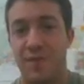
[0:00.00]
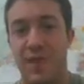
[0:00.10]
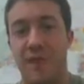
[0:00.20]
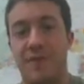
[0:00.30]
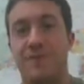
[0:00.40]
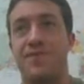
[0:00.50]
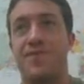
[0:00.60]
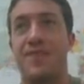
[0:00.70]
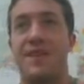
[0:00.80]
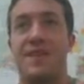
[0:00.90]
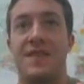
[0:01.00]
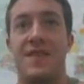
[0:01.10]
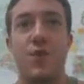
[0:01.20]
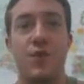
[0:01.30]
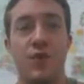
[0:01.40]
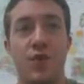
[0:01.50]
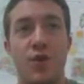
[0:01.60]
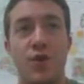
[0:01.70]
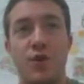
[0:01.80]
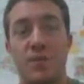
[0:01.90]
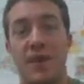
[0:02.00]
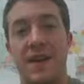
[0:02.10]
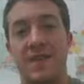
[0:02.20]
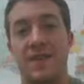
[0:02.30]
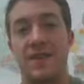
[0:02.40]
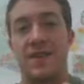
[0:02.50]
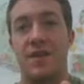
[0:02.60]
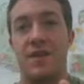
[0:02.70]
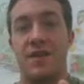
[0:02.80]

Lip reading: but they won't know what makes